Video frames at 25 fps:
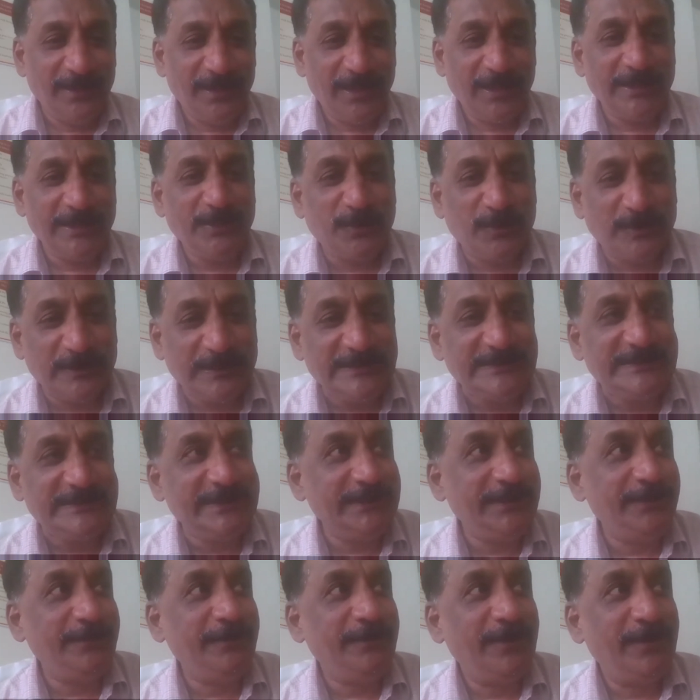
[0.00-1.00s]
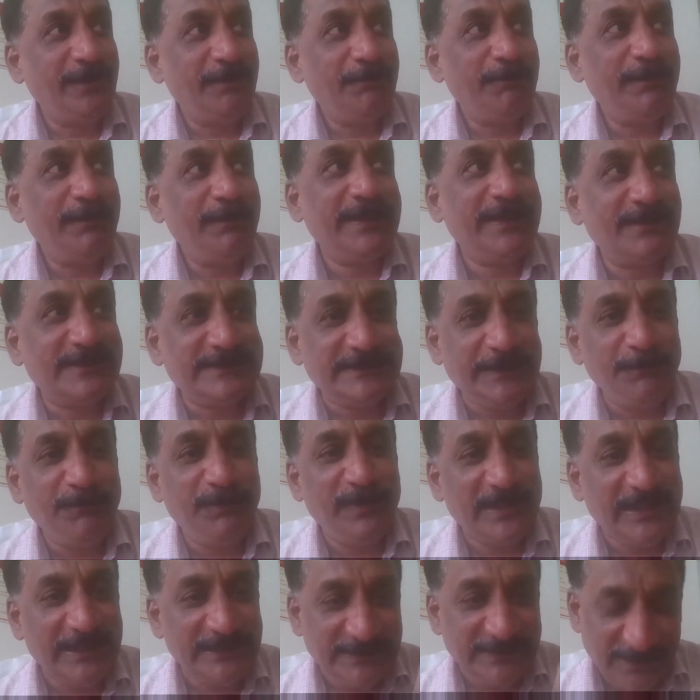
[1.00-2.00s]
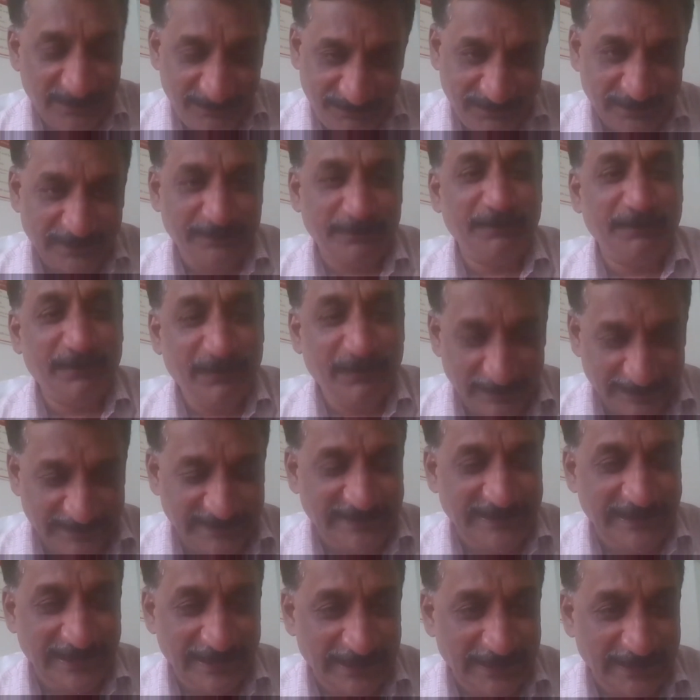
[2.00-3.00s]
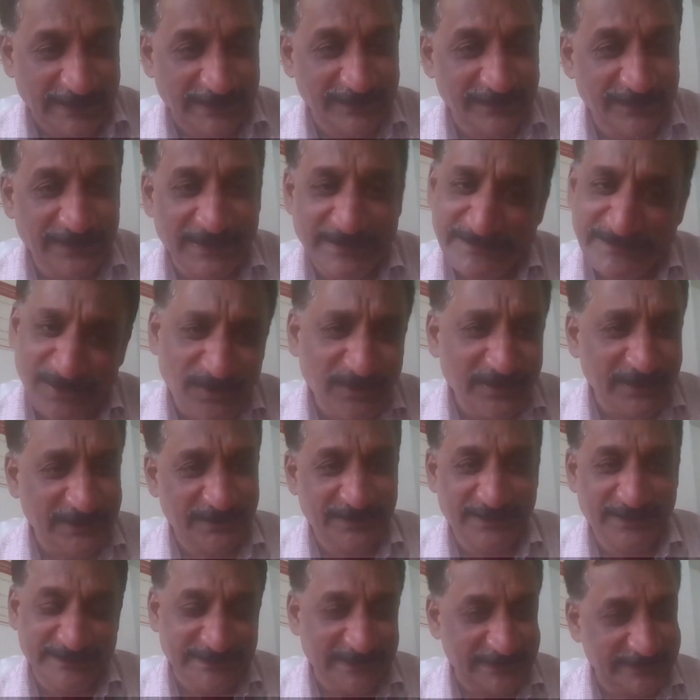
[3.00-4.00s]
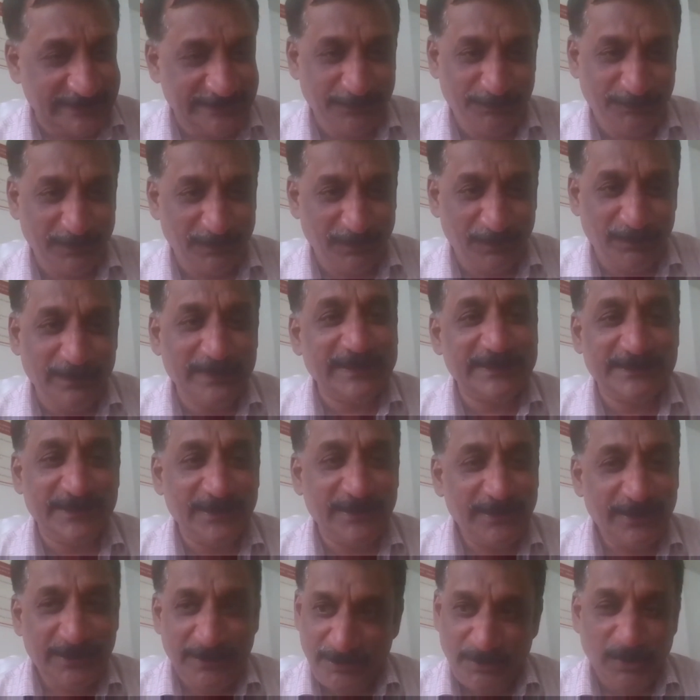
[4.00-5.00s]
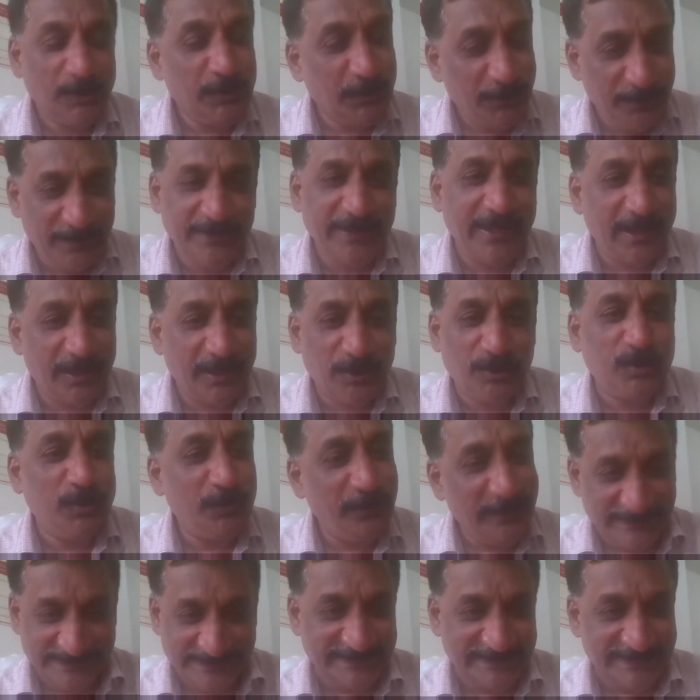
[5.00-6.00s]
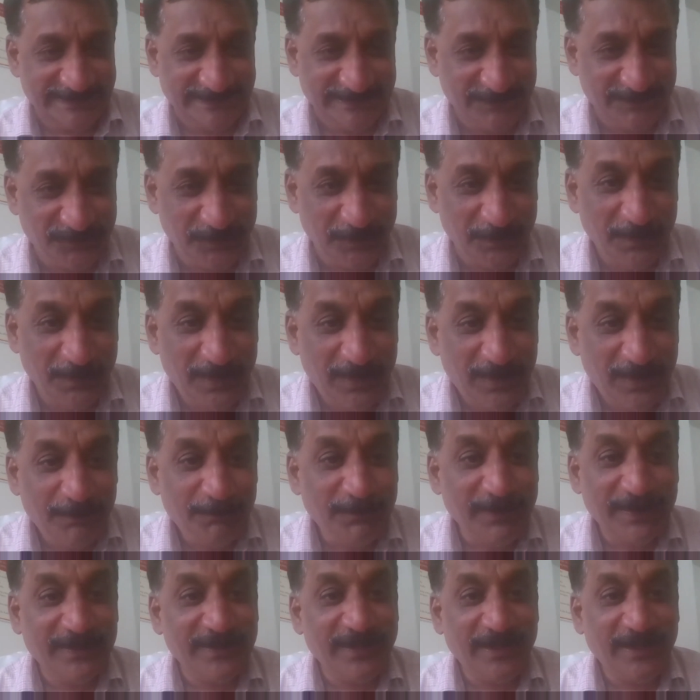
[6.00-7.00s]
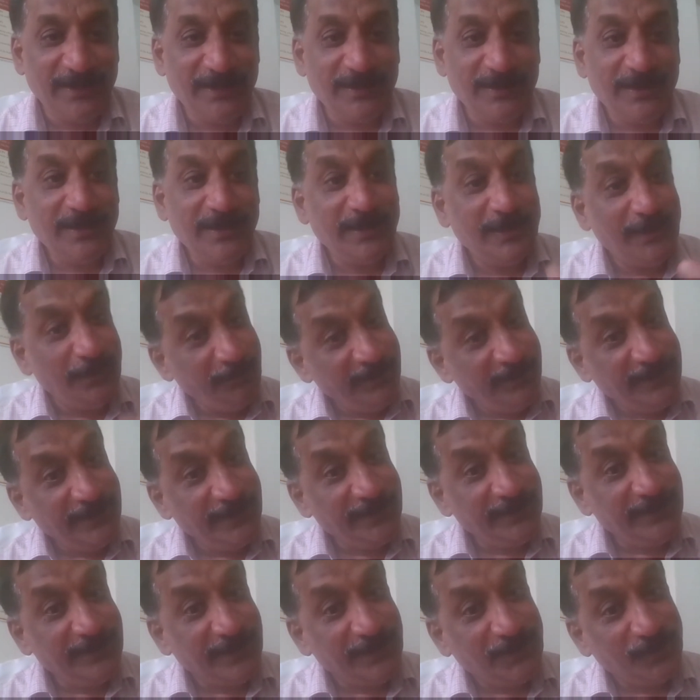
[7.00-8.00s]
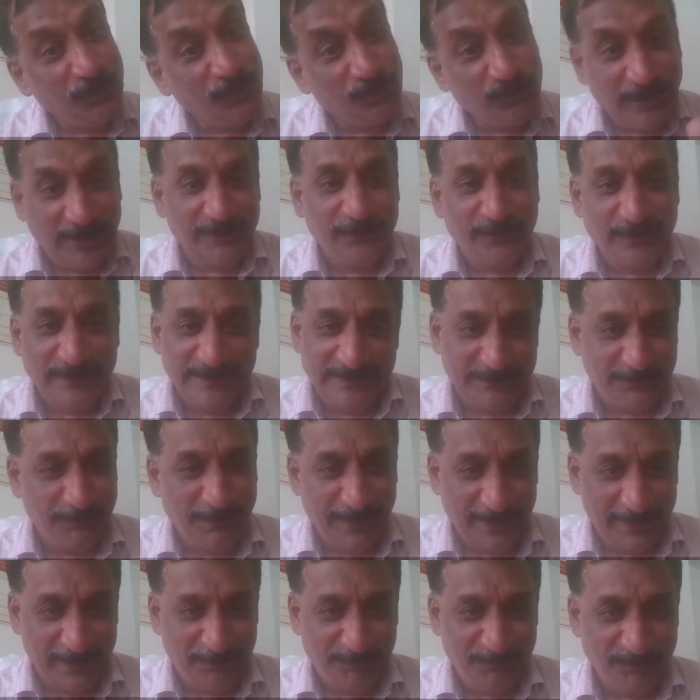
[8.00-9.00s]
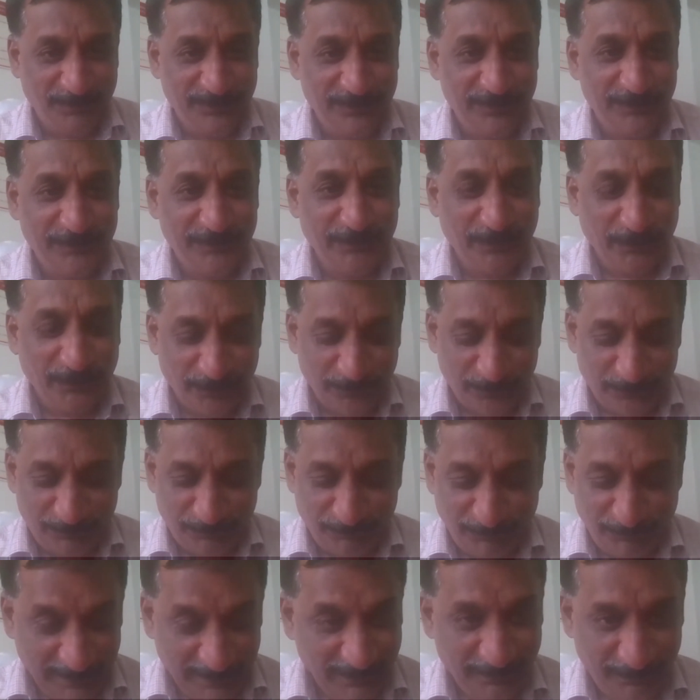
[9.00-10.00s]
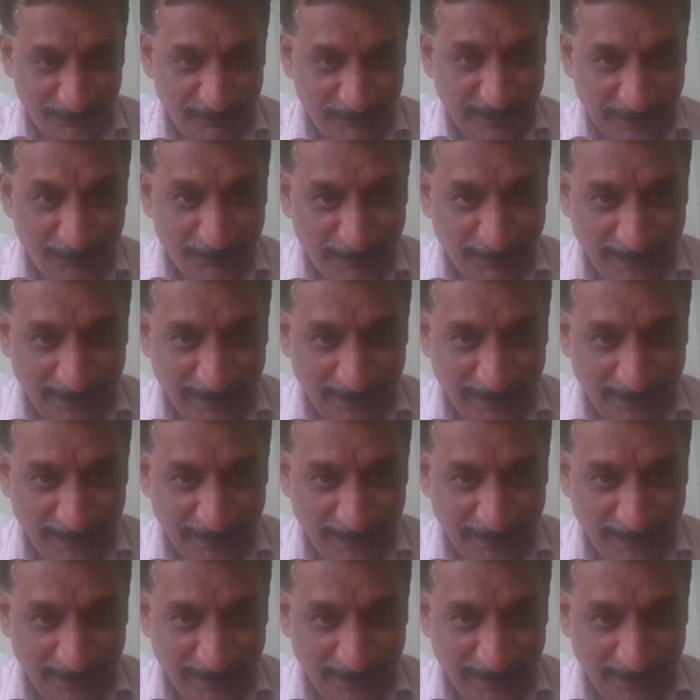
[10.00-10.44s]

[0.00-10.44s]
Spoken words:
and you only see the metaverse implication for retailing, that's all right. That's acceptable because you have to be narrow to be successful. But then limiting that to that one is bad. So in my